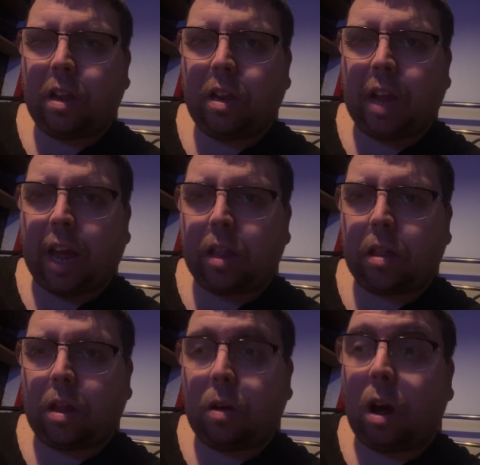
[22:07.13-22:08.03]
Yes,
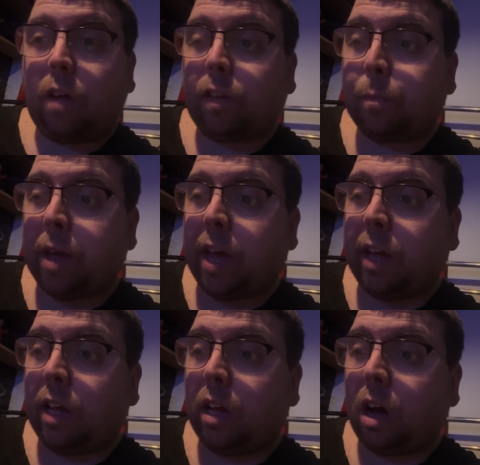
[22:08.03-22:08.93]
so after
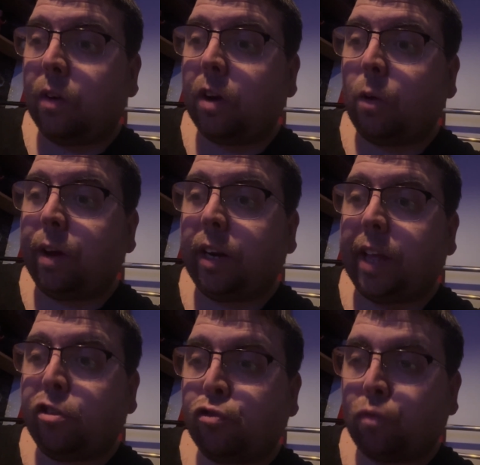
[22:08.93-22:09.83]
being
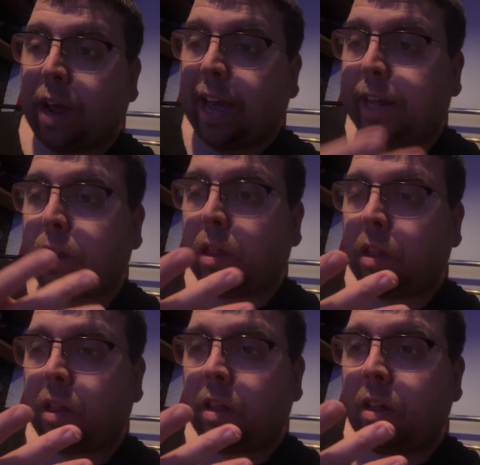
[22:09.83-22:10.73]
unknowingly
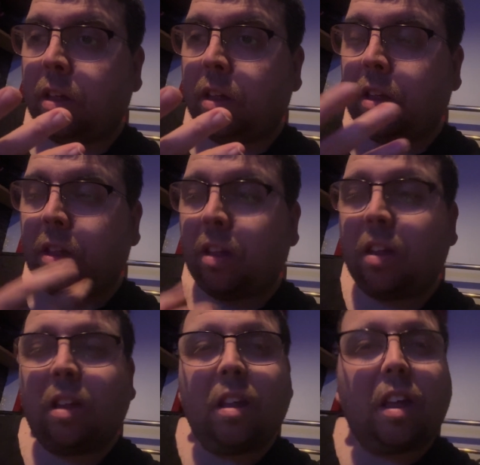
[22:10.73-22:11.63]
tricked
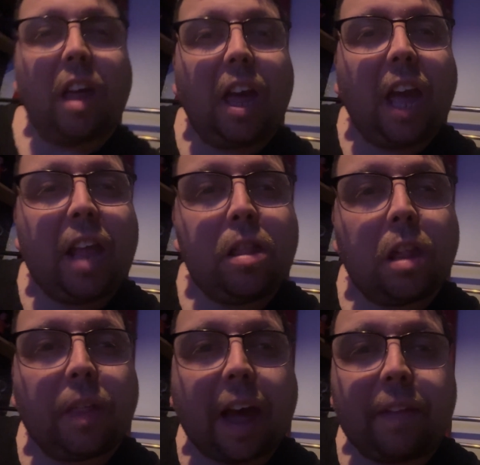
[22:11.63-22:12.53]

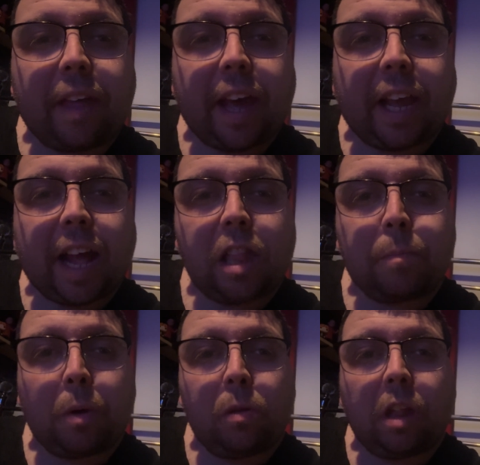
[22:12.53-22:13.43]
into that, they're
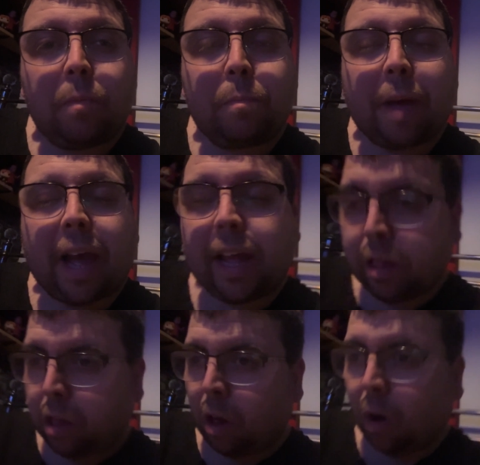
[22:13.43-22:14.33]
catapulted back
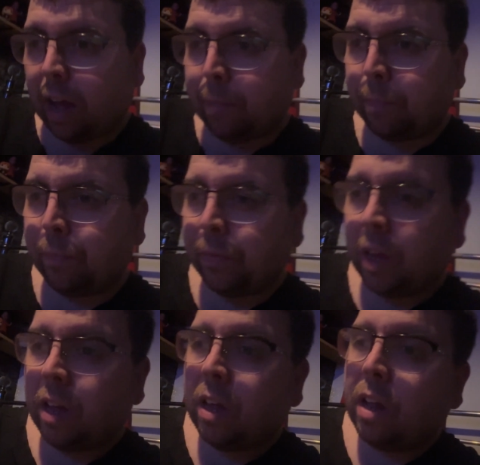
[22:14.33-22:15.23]
in time
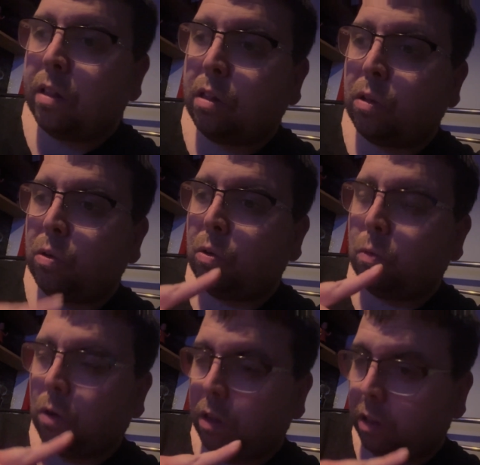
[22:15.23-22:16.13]

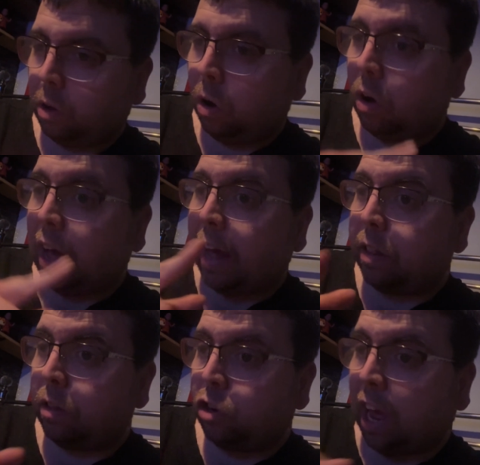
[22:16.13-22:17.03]
to Scott
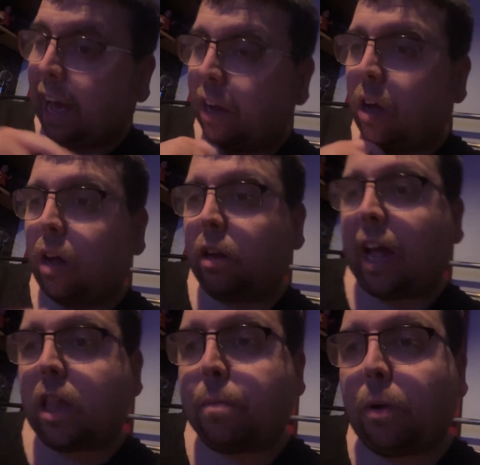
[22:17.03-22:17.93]
and Jack are
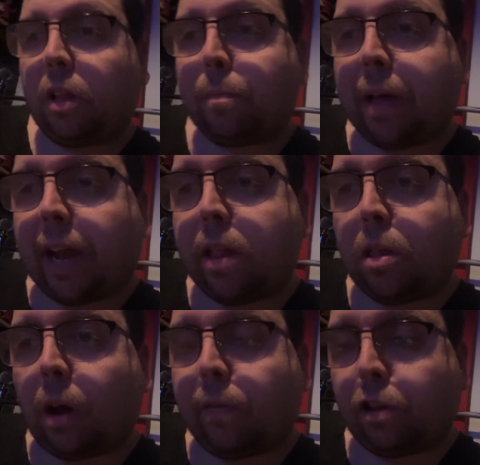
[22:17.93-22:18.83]
catapulted back in
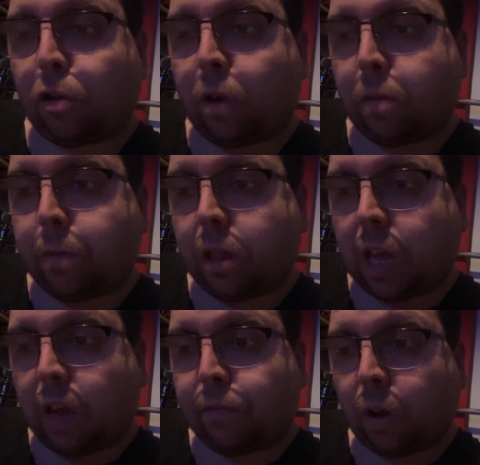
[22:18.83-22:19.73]
time to Christmas
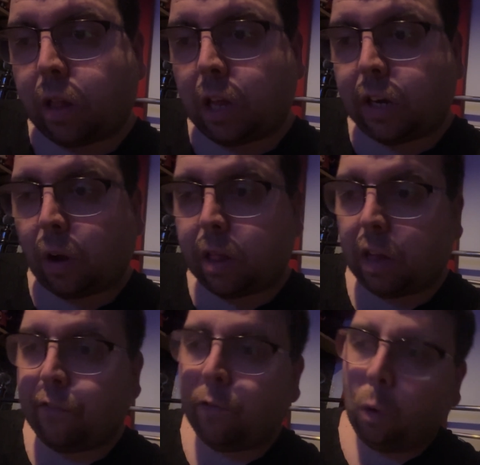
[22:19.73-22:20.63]
Eve
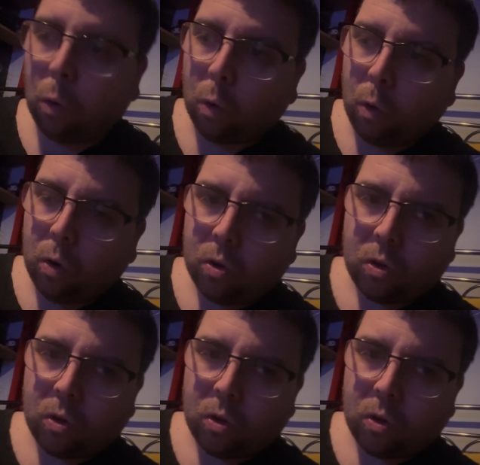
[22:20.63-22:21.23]
1994,